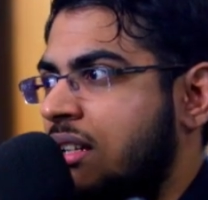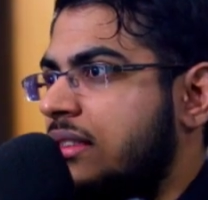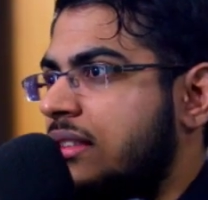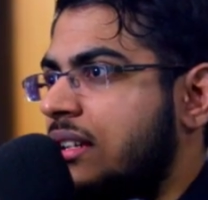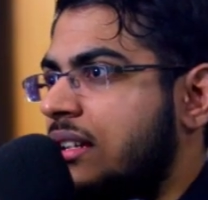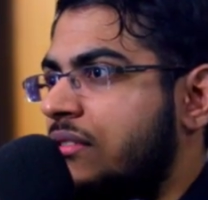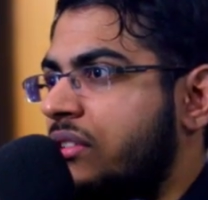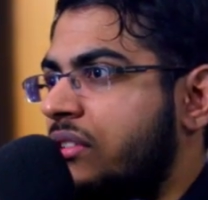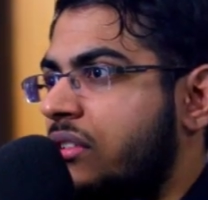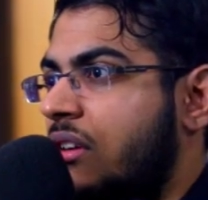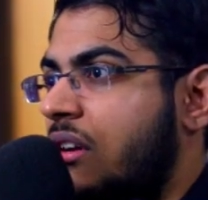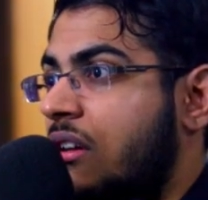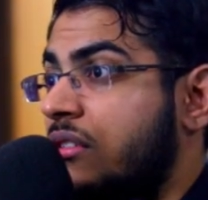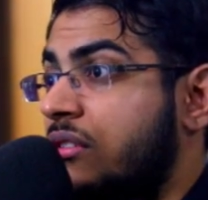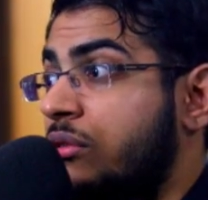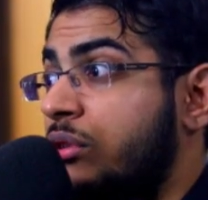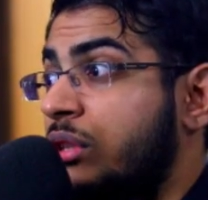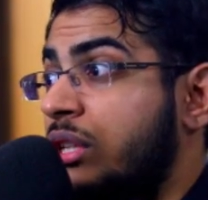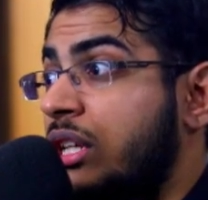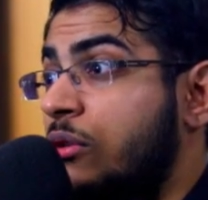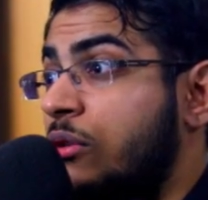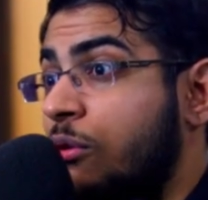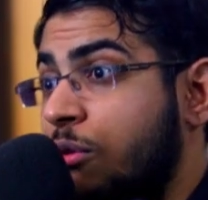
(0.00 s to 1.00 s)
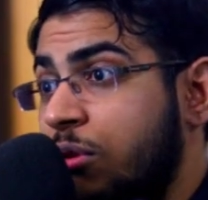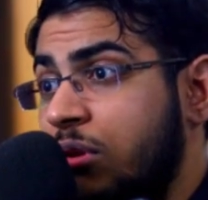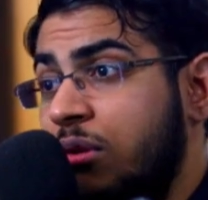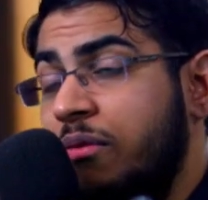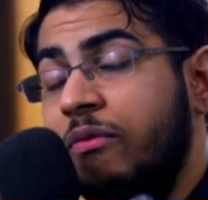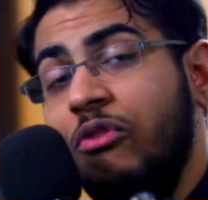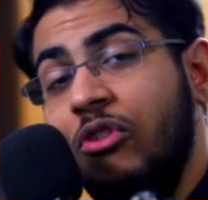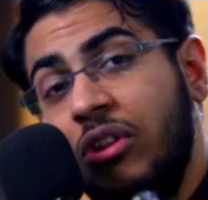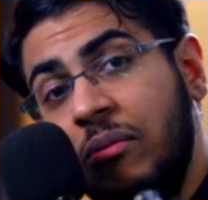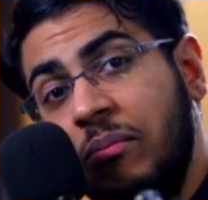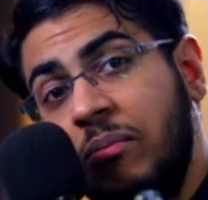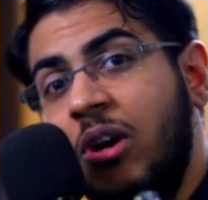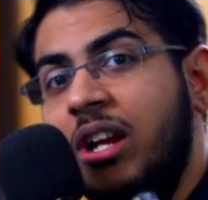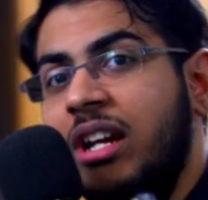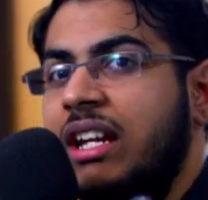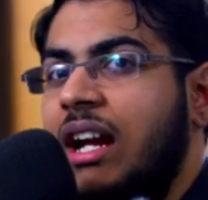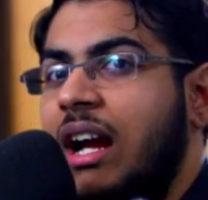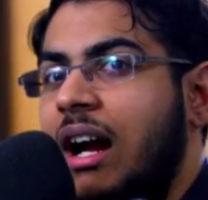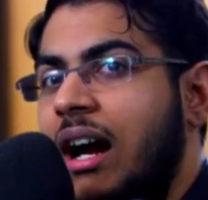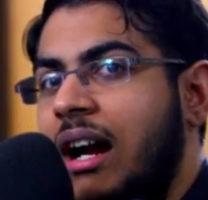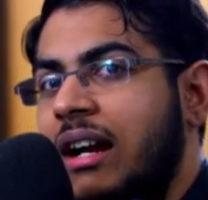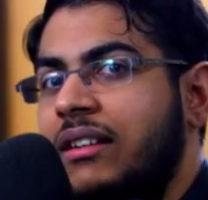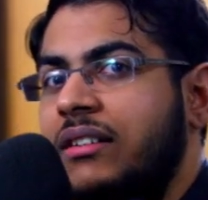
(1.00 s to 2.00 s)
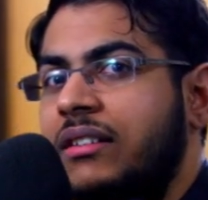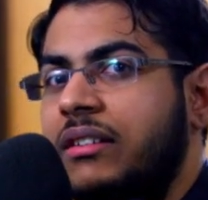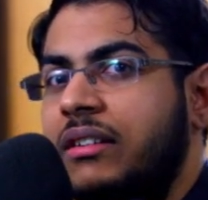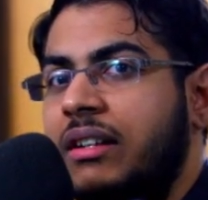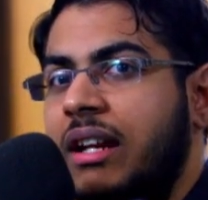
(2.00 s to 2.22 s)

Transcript: and there is also the Hulu full body art.